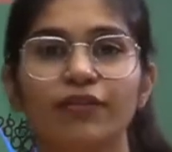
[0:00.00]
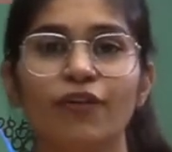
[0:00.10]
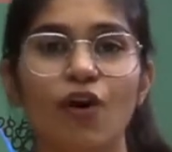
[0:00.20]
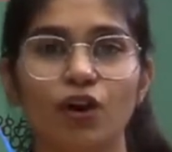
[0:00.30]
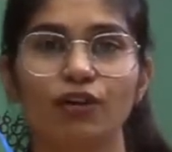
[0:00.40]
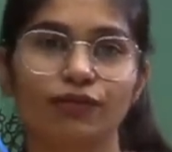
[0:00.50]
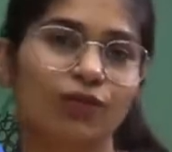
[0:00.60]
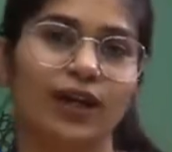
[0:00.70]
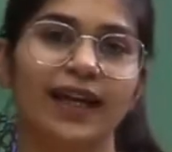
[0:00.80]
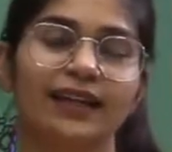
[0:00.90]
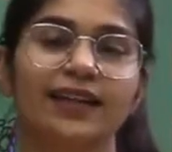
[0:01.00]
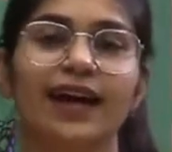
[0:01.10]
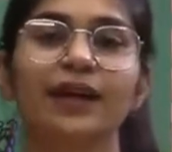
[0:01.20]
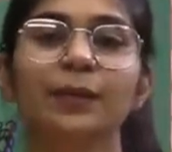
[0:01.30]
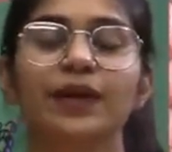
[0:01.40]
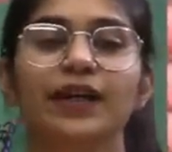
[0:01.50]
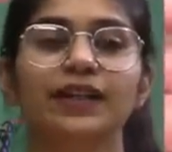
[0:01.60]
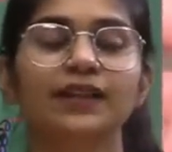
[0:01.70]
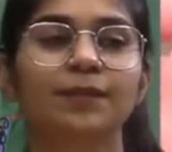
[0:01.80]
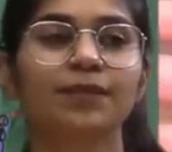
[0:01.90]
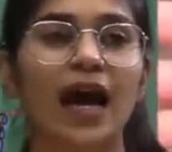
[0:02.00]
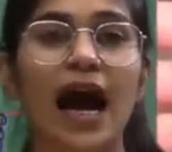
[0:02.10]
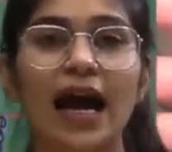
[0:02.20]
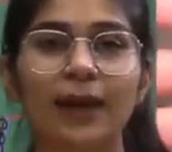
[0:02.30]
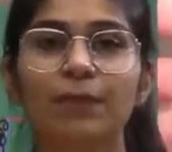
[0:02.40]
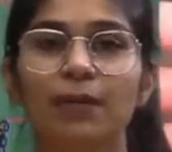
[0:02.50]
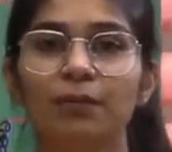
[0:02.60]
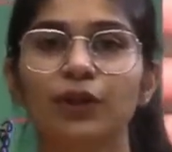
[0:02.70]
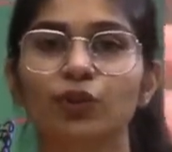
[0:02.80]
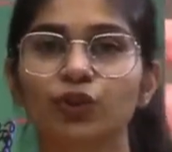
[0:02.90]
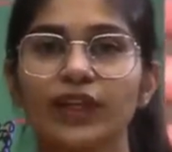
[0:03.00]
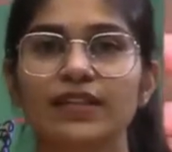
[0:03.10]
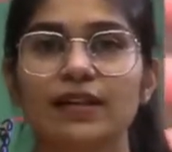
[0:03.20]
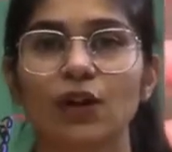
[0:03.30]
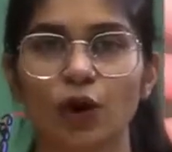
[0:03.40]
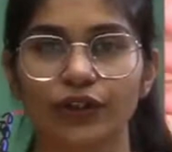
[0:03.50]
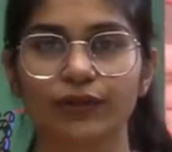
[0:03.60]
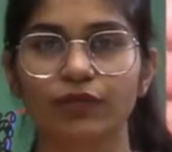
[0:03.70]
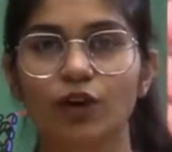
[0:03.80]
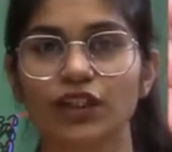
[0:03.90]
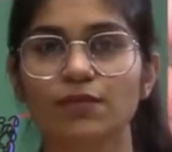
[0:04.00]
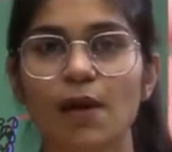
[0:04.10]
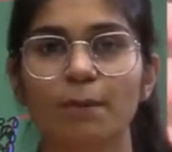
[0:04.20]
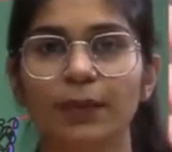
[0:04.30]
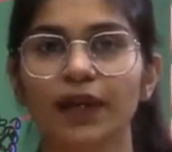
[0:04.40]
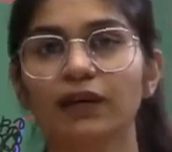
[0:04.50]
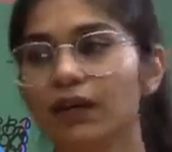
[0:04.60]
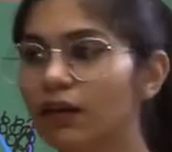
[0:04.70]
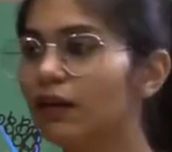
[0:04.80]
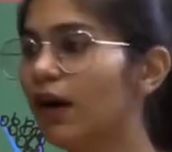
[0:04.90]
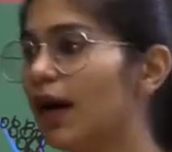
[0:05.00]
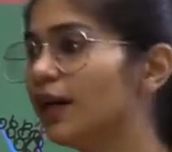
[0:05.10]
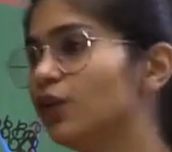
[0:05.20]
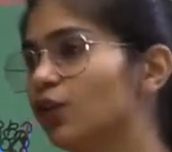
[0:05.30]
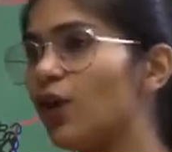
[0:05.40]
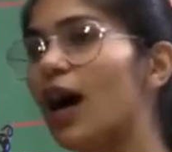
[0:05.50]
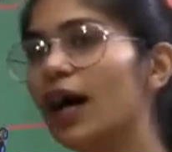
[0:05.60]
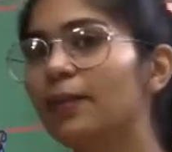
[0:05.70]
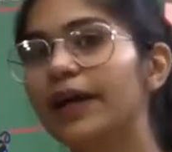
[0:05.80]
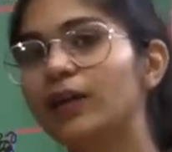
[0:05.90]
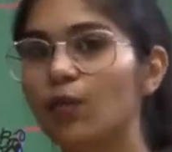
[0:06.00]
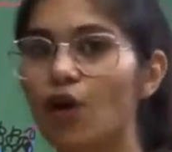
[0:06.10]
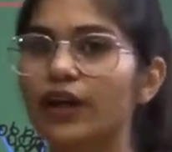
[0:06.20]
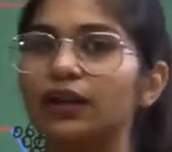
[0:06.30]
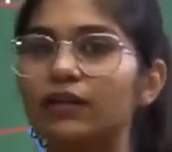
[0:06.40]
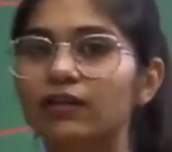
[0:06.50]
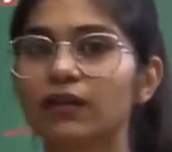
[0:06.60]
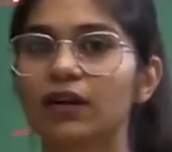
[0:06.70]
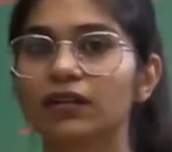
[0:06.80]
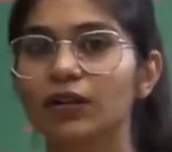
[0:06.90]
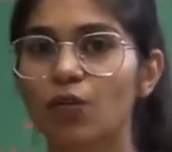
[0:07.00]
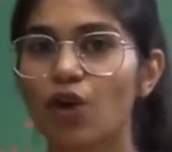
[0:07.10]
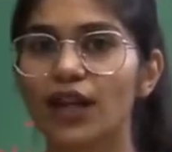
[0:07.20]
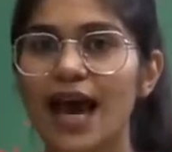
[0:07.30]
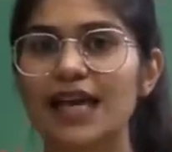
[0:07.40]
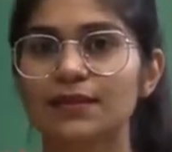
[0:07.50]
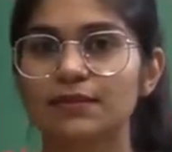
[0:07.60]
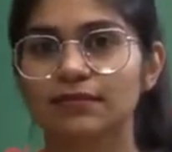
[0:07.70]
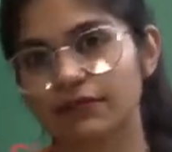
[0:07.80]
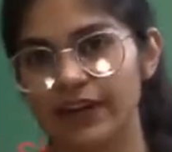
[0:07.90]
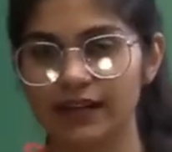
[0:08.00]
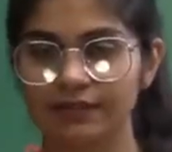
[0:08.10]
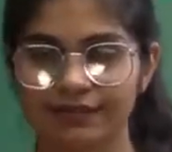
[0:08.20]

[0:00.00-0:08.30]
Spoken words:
all of you are like that, but I bump into things a lot. What is bumping? I might walk in the wall as well.